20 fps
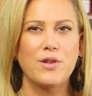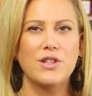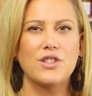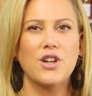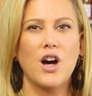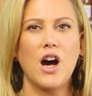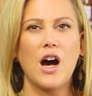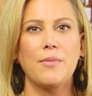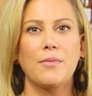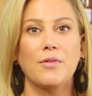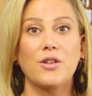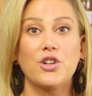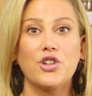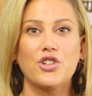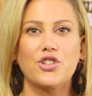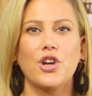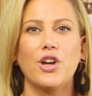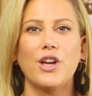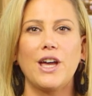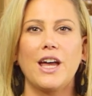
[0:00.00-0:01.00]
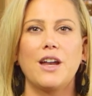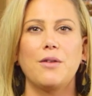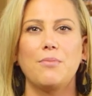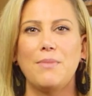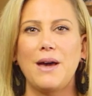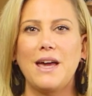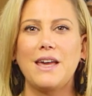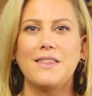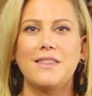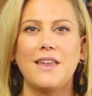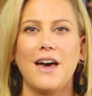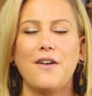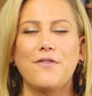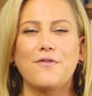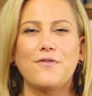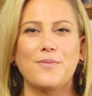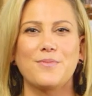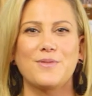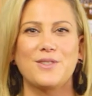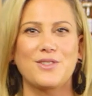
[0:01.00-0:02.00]
with thyme. I'm going to show you how to make that
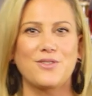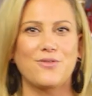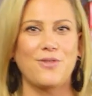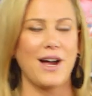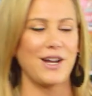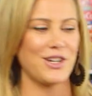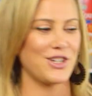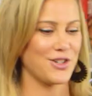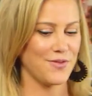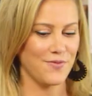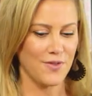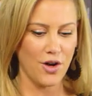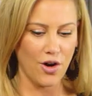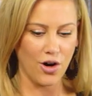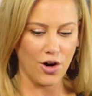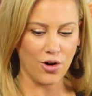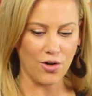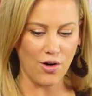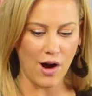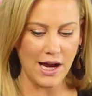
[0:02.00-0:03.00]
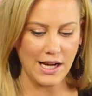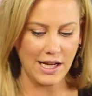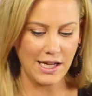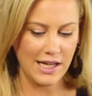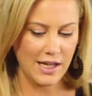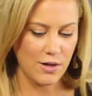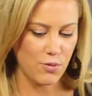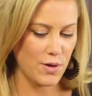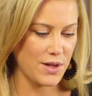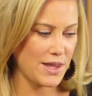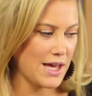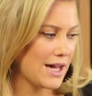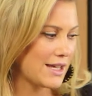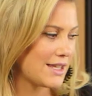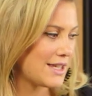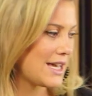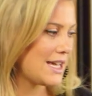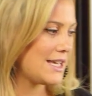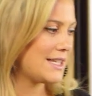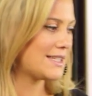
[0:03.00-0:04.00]
from scratch. All right, in with our
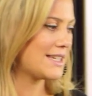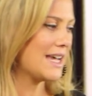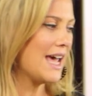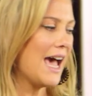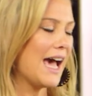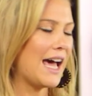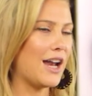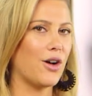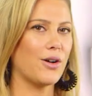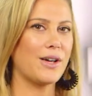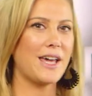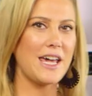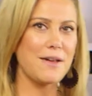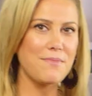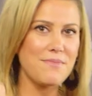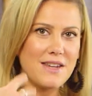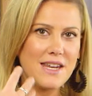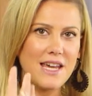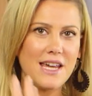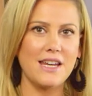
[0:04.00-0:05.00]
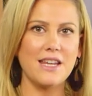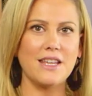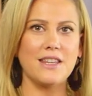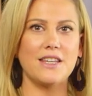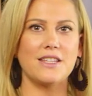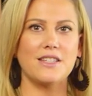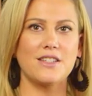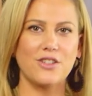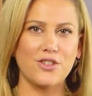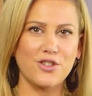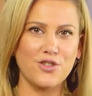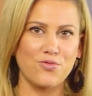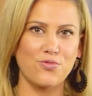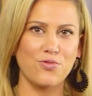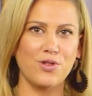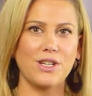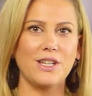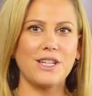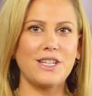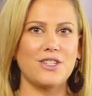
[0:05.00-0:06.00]
yeast, and I'll keep kneading this until it's
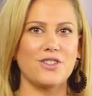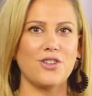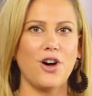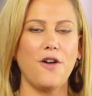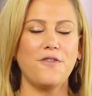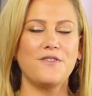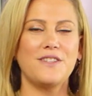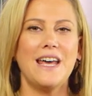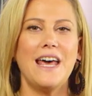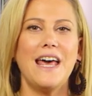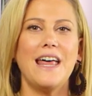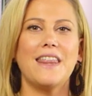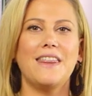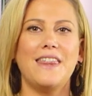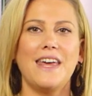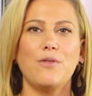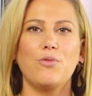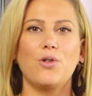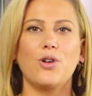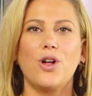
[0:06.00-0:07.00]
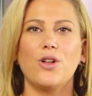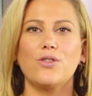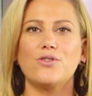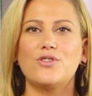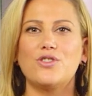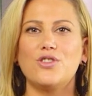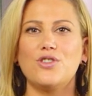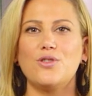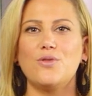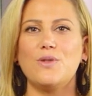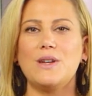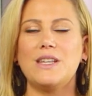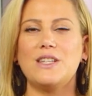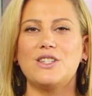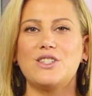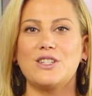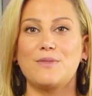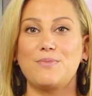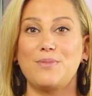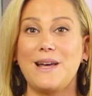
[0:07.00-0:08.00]
really soft. Then what I'll do is
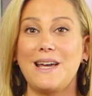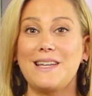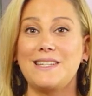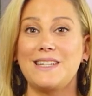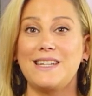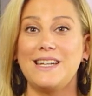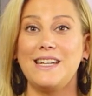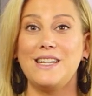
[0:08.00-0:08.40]
just place it